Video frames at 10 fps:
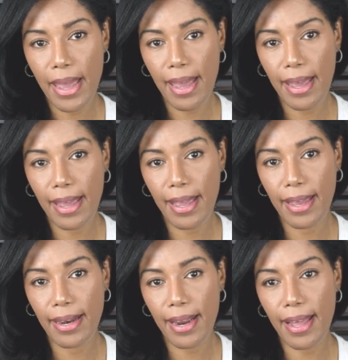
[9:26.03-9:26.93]

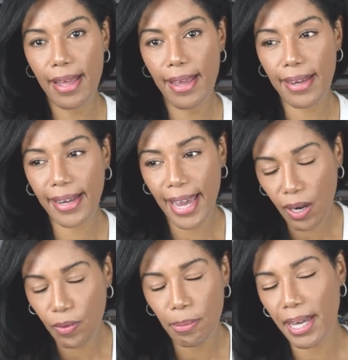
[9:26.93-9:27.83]
And
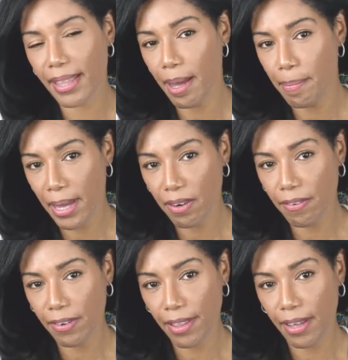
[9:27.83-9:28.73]
can we make that
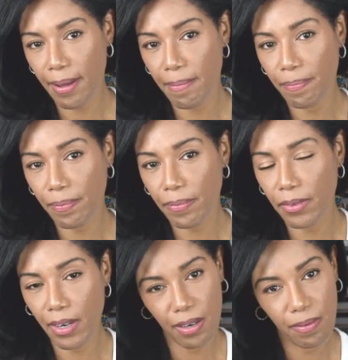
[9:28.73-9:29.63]
better for them?
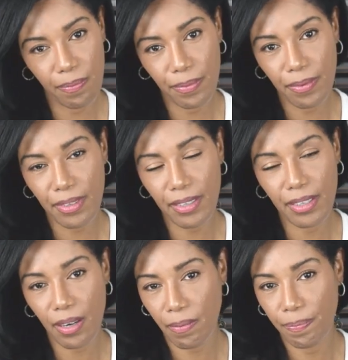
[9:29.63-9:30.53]
No.
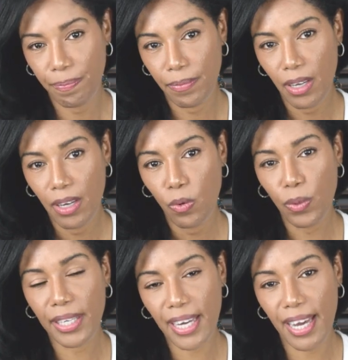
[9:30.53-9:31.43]

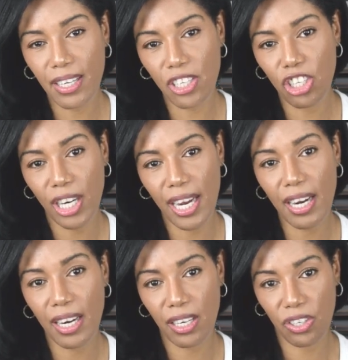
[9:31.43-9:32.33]
We can't
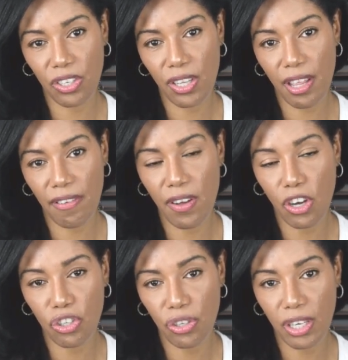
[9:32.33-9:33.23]
change the
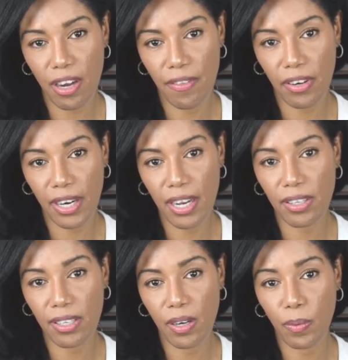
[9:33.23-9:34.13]
functioning of their
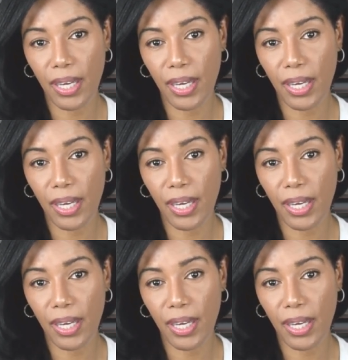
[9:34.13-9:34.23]
insula.